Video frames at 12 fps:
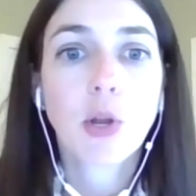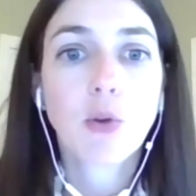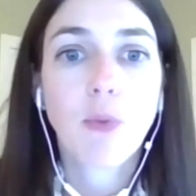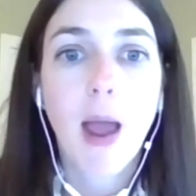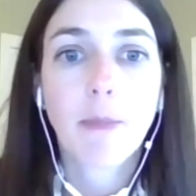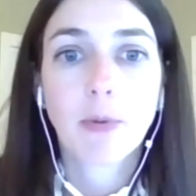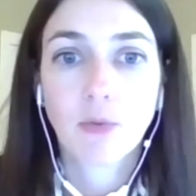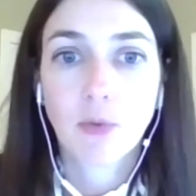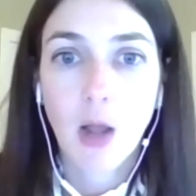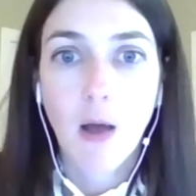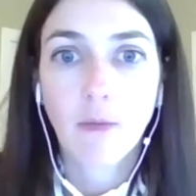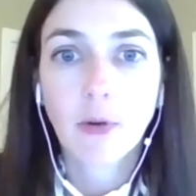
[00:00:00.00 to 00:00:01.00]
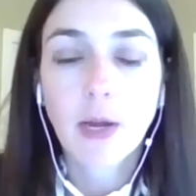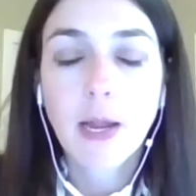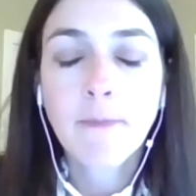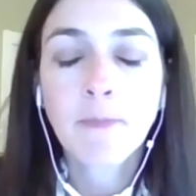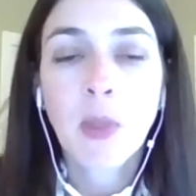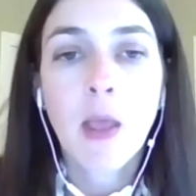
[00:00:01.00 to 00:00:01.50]
rapid
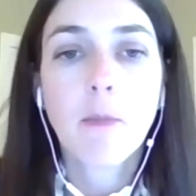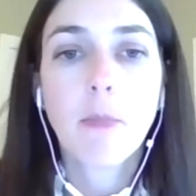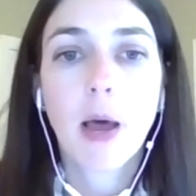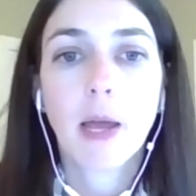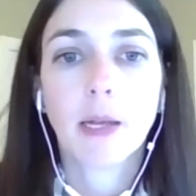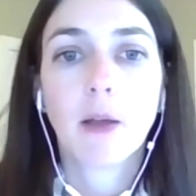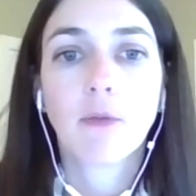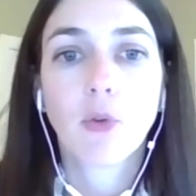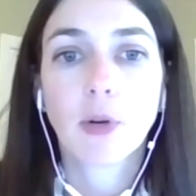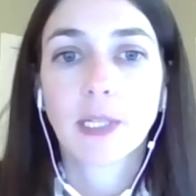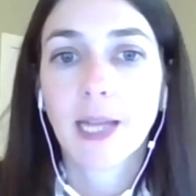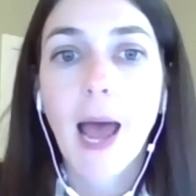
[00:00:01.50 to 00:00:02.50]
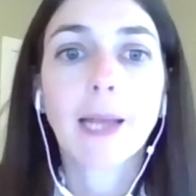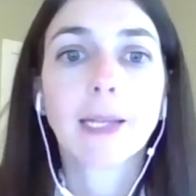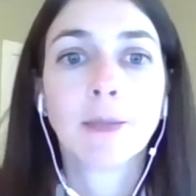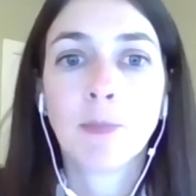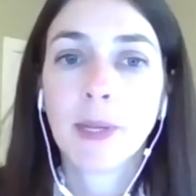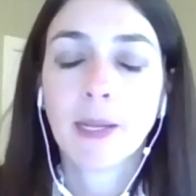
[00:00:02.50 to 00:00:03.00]
recovery, but of course, it
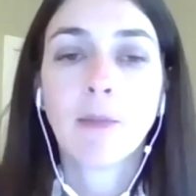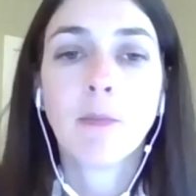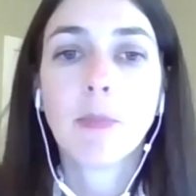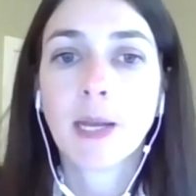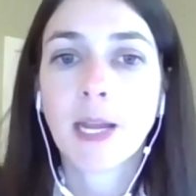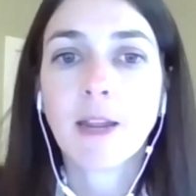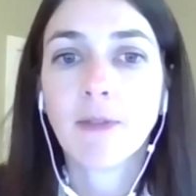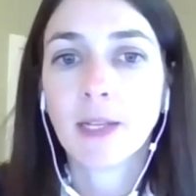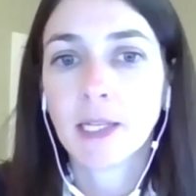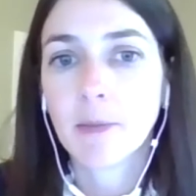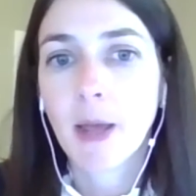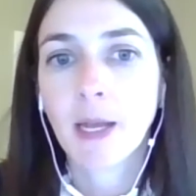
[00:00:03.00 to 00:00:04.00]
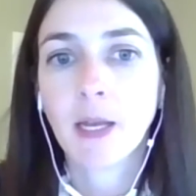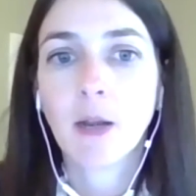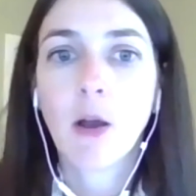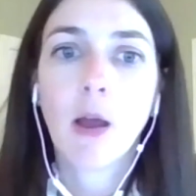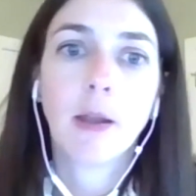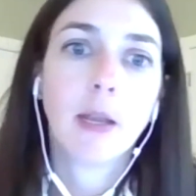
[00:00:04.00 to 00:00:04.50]
hasn't been even, depending
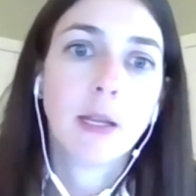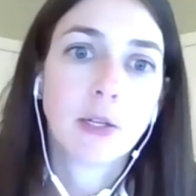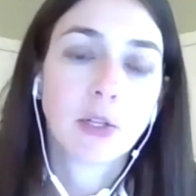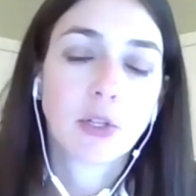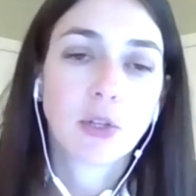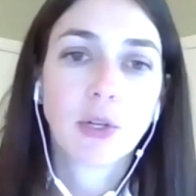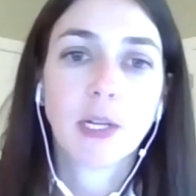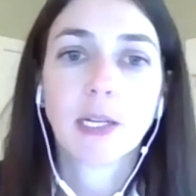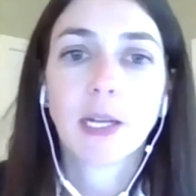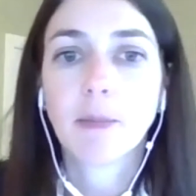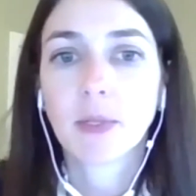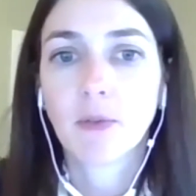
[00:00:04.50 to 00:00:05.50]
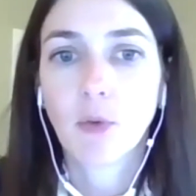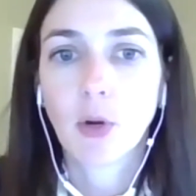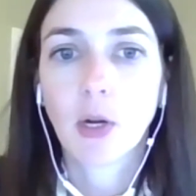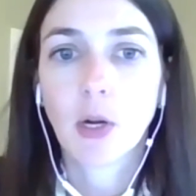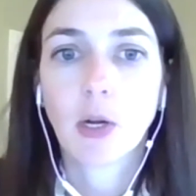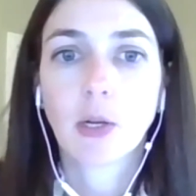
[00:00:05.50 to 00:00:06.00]
on industry, types of
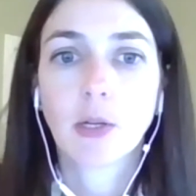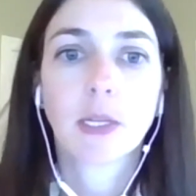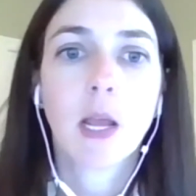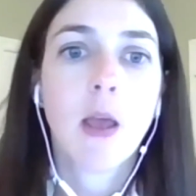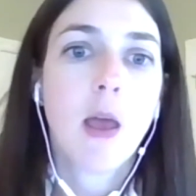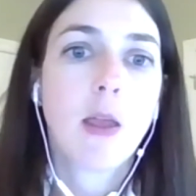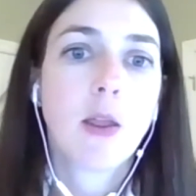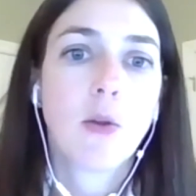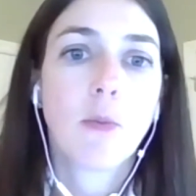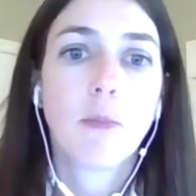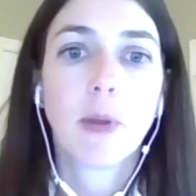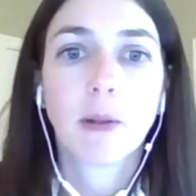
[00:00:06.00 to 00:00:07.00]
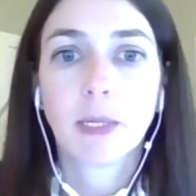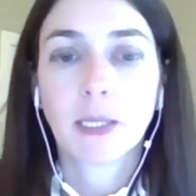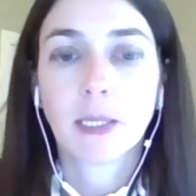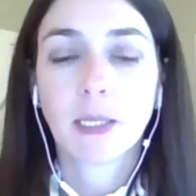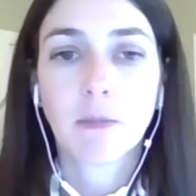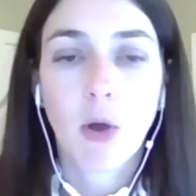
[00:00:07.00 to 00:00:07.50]
workers, big
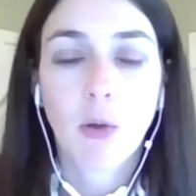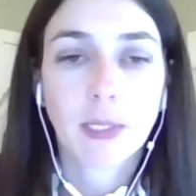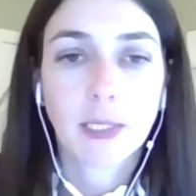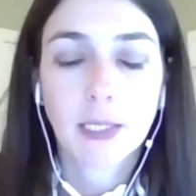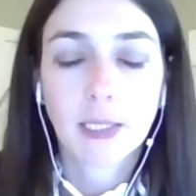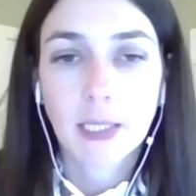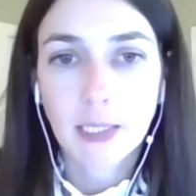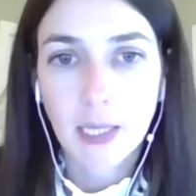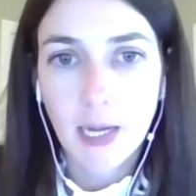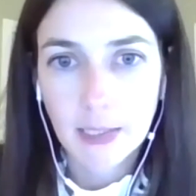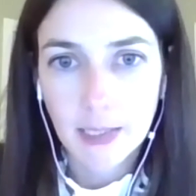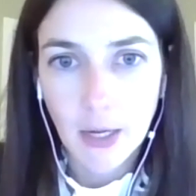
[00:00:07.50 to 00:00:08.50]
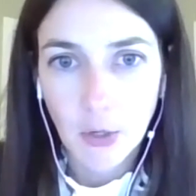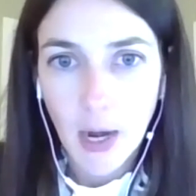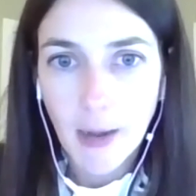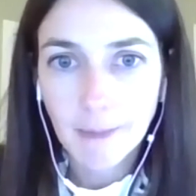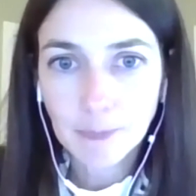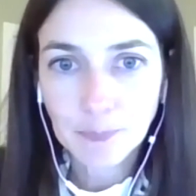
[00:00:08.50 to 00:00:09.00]
business, small business, et
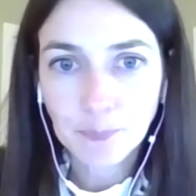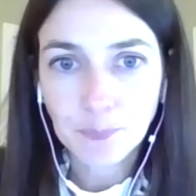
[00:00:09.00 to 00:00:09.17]
cetera.